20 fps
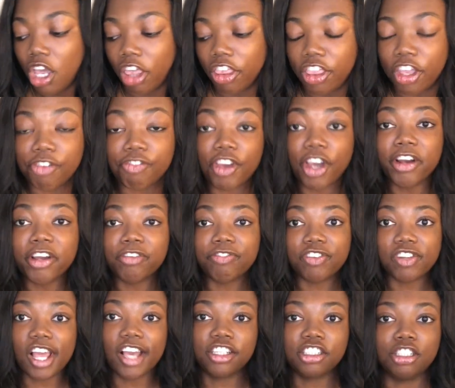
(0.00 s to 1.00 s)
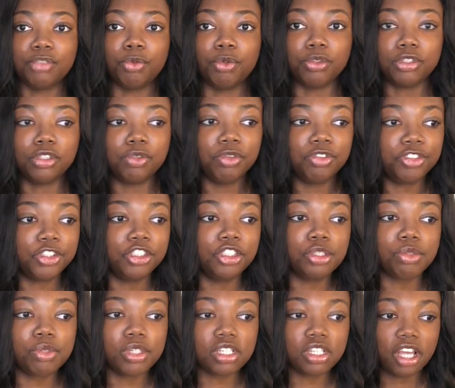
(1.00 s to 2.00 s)
They're very flexible. So if you're
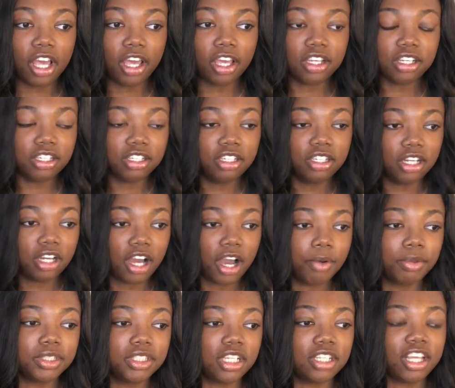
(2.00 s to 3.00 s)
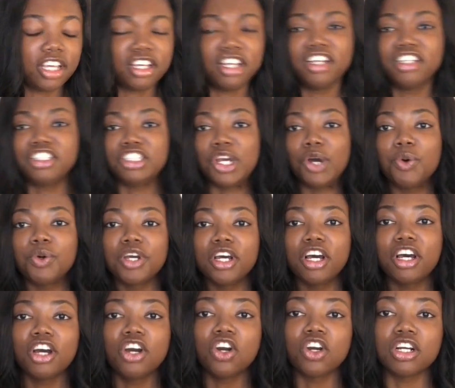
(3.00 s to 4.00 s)
doing like, I would say like a
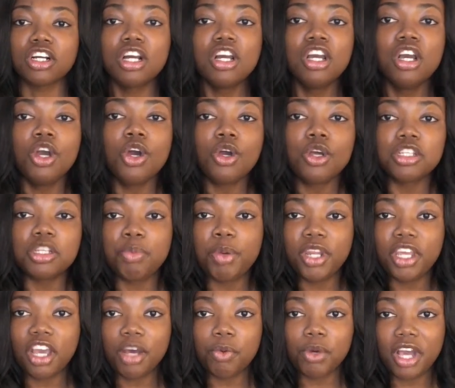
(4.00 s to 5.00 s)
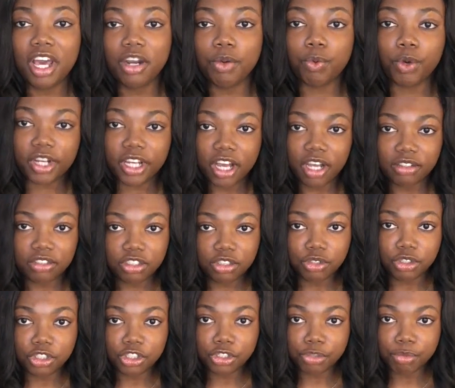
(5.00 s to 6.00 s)
yoga, or depending on what kind of workouts
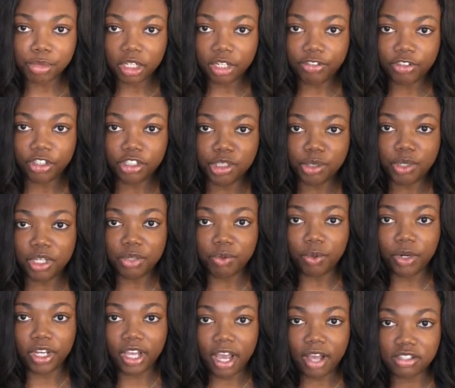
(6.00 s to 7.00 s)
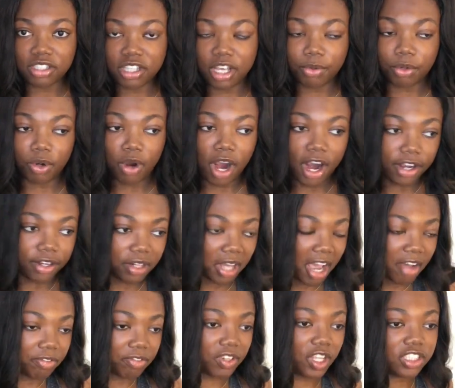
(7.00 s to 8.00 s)
you do, but if you're doing workouts that require you to
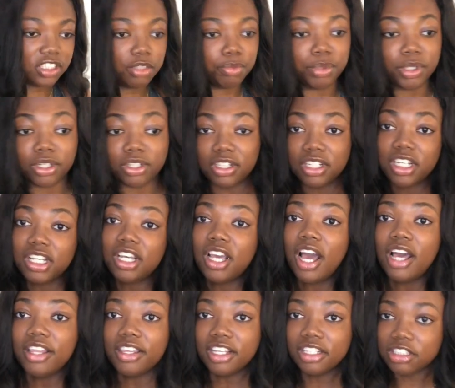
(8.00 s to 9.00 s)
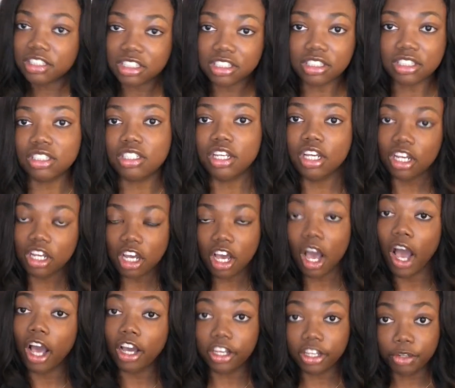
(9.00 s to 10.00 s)
have flexibility, this is
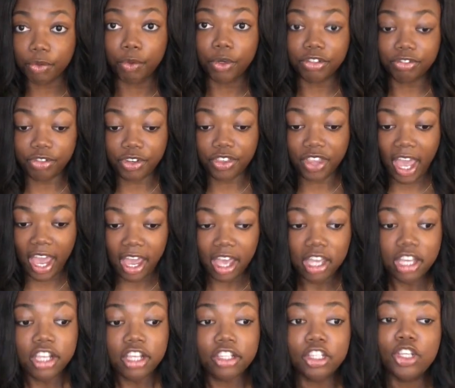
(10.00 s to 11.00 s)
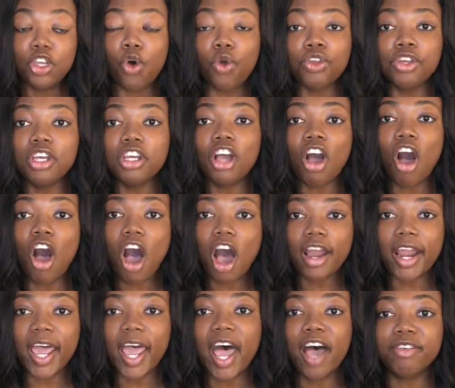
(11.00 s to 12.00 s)
a good one for that. The only
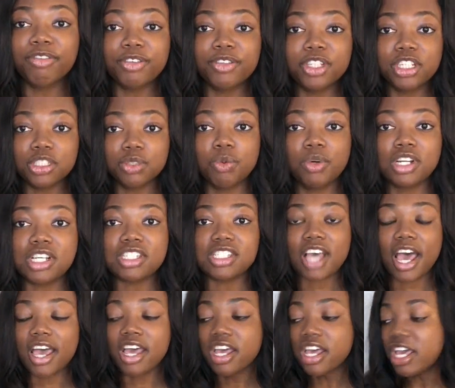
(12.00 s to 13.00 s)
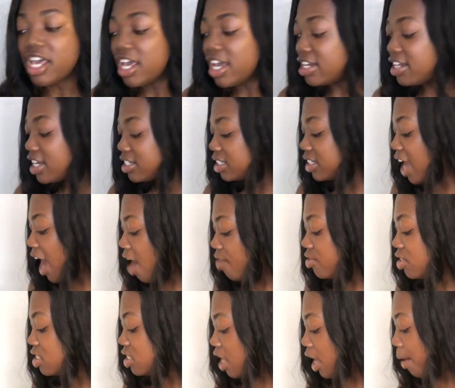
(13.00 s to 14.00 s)
con I have for this one is that it doesn't
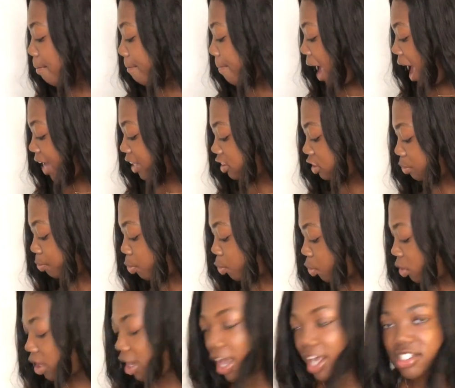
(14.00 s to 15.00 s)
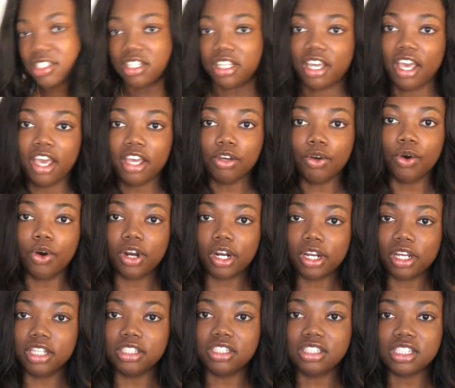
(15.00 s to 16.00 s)
have the same back support as the KR.
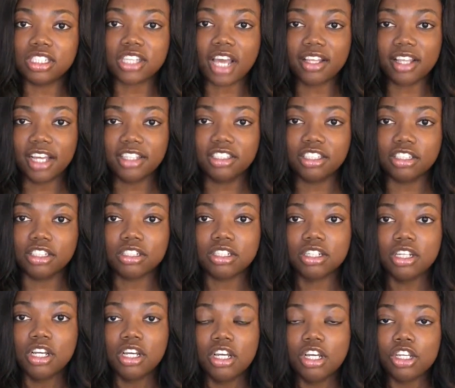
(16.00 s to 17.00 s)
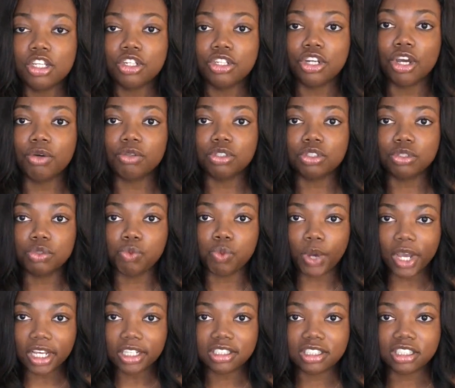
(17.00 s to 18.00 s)
And since I like to, you know, do
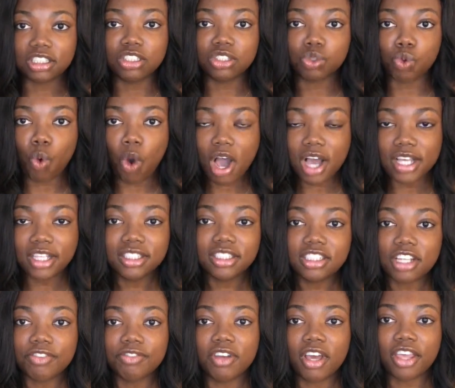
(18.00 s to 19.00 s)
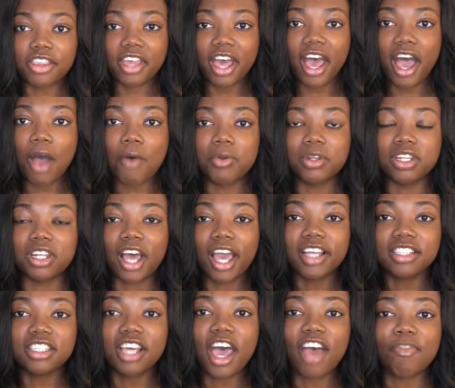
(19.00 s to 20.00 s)
weights and squat and stuff like that, I would
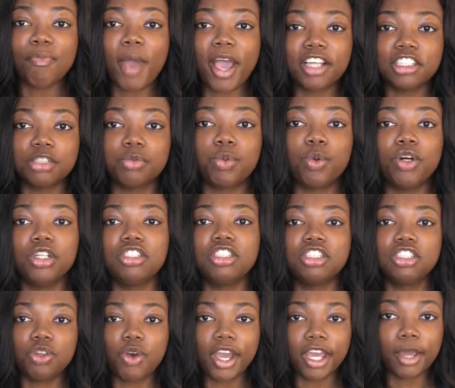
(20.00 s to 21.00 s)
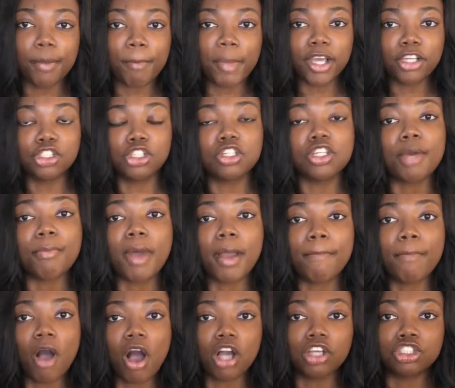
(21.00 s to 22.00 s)
like to have back support just so I can make sure that
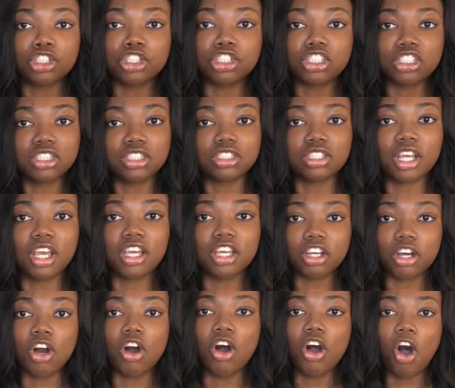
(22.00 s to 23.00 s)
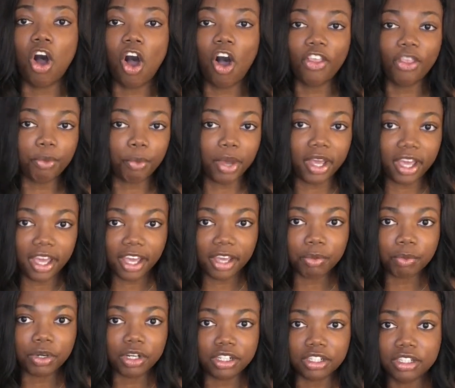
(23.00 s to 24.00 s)
my posture is like all the
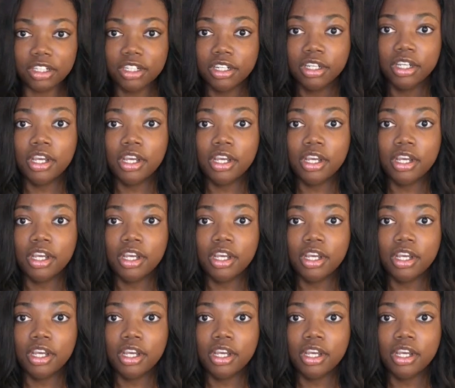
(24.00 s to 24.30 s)
way A1.